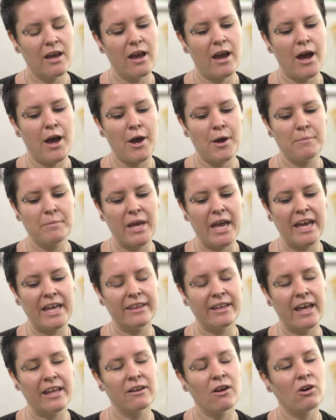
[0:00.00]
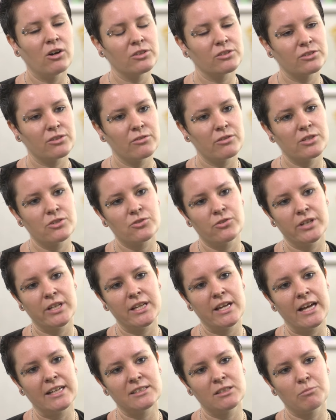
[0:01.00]
Um, and then also the
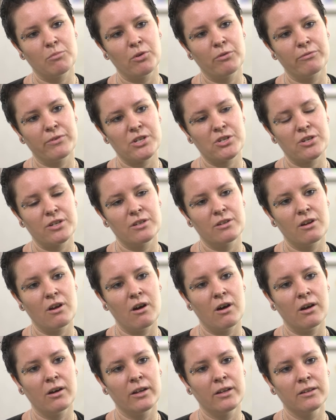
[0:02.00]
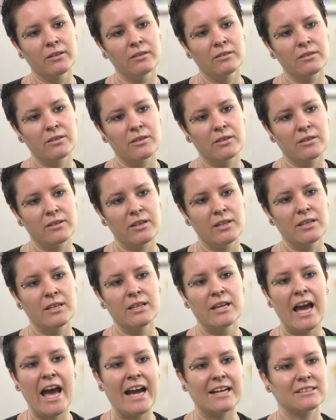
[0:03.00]
treaty has a provision on
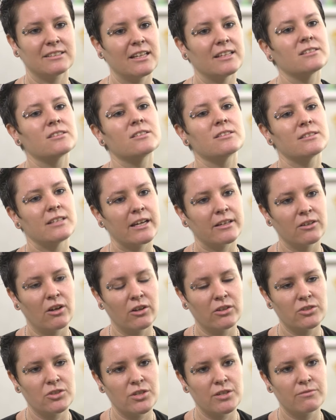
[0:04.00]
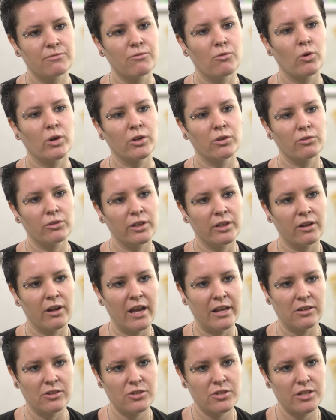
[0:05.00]
the access to technology for nuclear
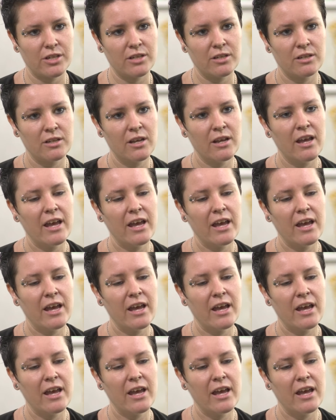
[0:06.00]
energy.